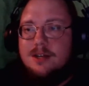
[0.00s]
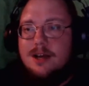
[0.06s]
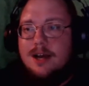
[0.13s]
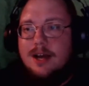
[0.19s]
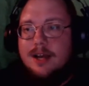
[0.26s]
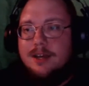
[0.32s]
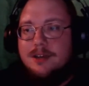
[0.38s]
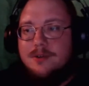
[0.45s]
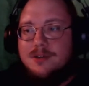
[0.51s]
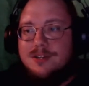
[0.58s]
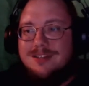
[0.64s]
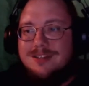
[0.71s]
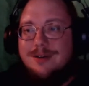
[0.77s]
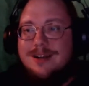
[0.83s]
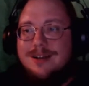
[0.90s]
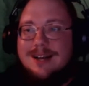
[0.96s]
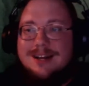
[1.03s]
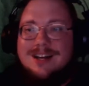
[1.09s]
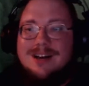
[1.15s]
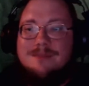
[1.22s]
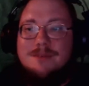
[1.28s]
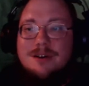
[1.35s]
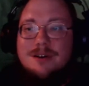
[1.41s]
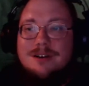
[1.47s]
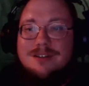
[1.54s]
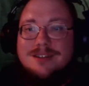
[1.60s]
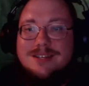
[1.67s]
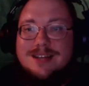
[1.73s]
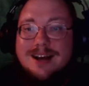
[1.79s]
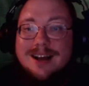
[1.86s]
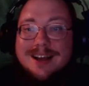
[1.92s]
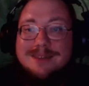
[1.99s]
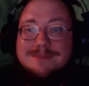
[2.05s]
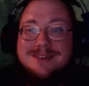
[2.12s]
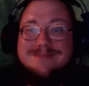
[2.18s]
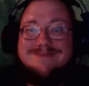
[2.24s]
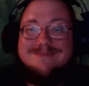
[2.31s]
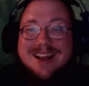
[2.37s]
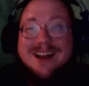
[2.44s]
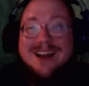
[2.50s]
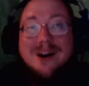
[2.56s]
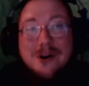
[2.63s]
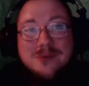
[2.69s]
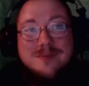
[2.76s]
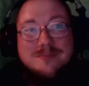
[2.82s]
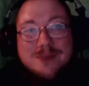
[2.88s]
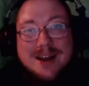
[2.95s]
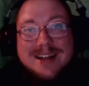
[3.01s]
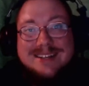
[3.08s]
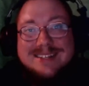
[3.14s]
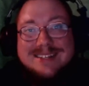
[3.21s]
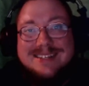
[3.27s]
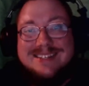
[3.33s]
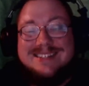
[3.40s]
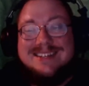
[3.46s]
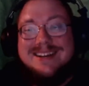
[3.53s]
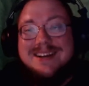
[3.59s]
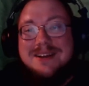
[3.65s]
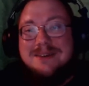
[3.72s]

I use theoi.com all the time in my own practice